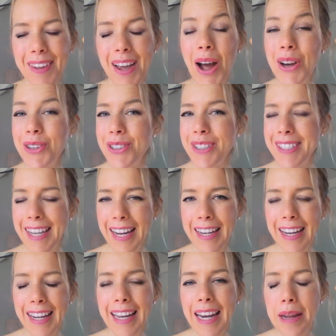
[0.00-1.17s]

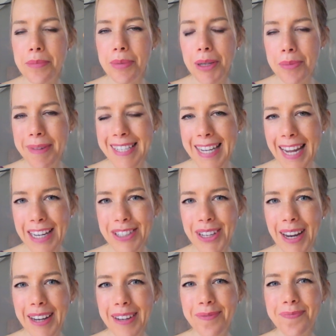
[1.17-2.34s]
understanding and
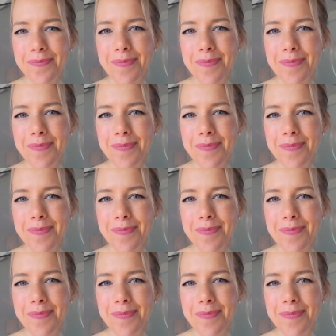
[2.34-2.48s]
implementation